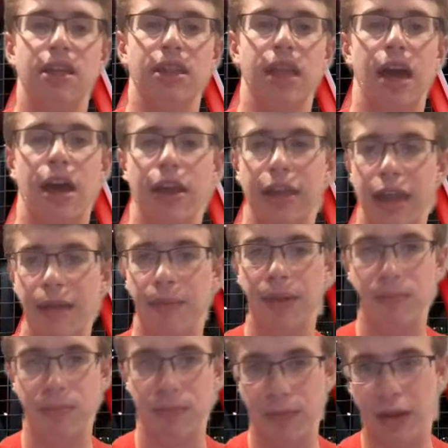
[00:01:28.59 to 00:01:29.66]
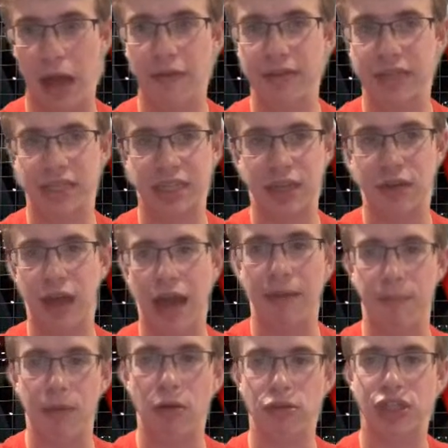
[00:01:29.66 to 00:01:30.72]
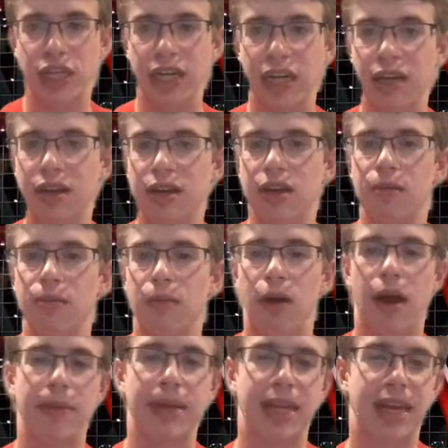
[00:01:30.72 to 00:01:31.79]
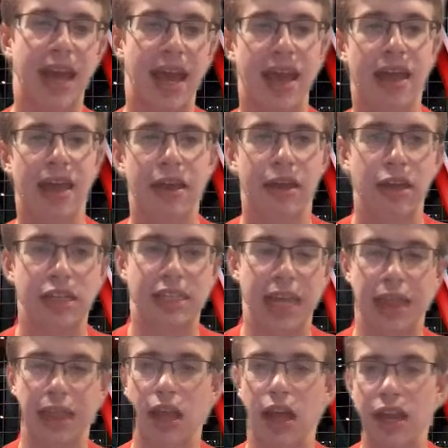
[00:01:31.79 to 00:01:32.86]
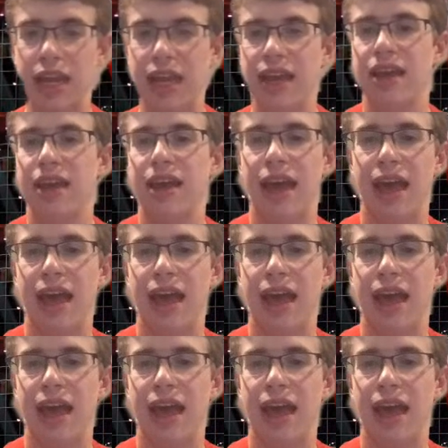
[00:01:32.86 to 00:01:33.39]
Namely, obviously, you got Moji, Maggiet, Seth Lundy,